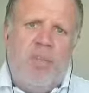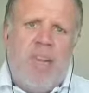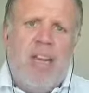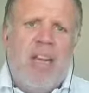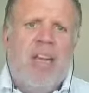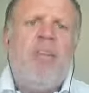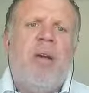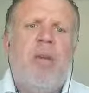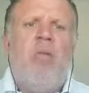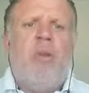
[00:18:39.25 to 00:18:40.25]
clear
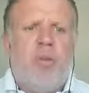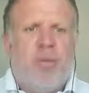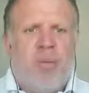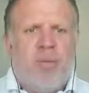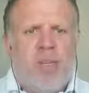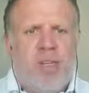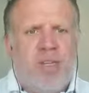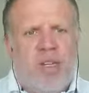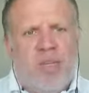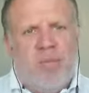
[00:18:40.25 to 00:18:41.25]
about what your
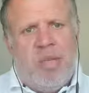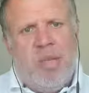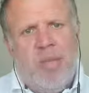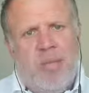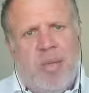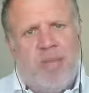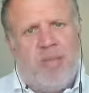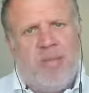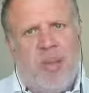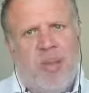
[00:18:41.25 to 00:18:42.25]
proposition is, be clear about
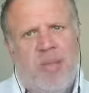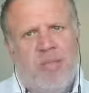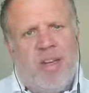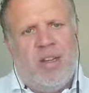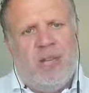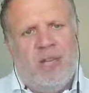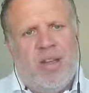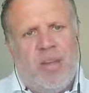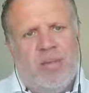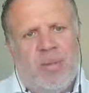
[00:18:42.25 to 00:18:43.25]
defining the value of
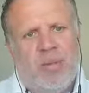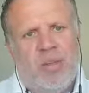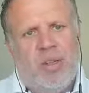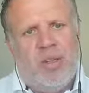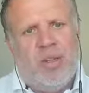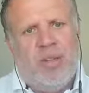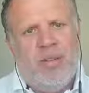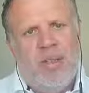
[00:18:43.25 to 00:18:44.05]
that proposition.